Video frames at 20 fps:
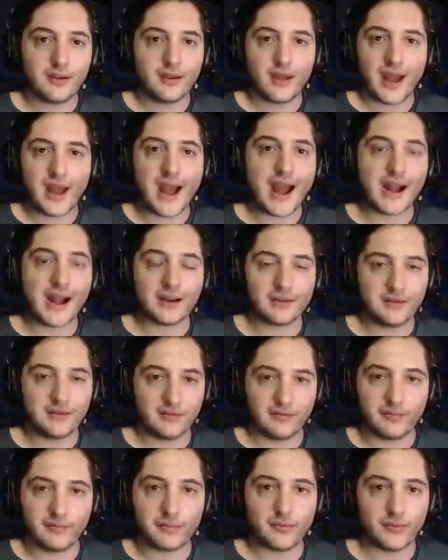active
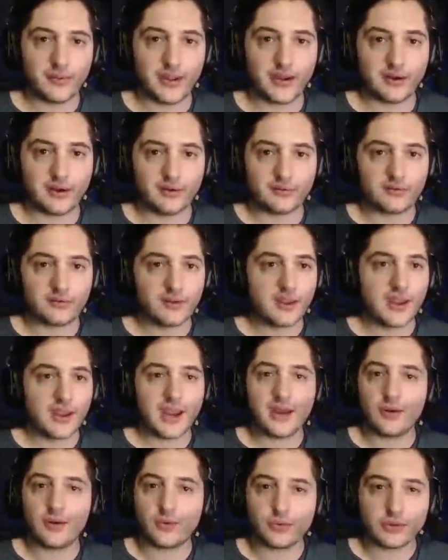players
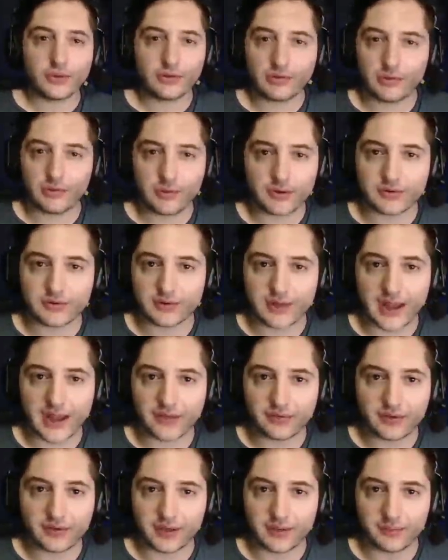and only
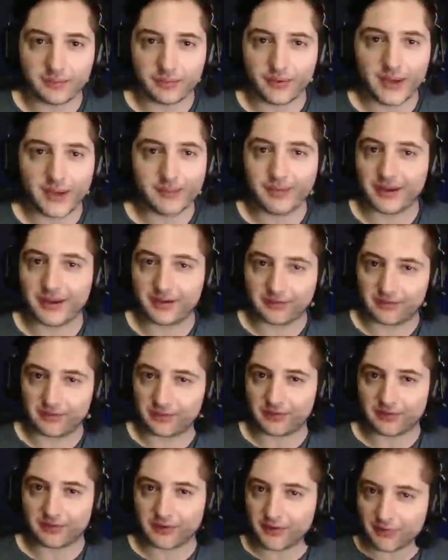200,000 can play because of the
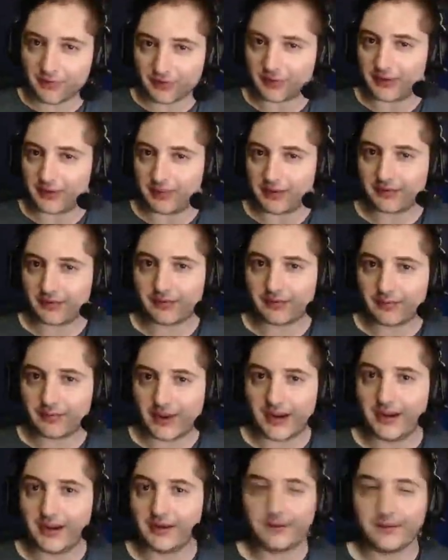server limits, right?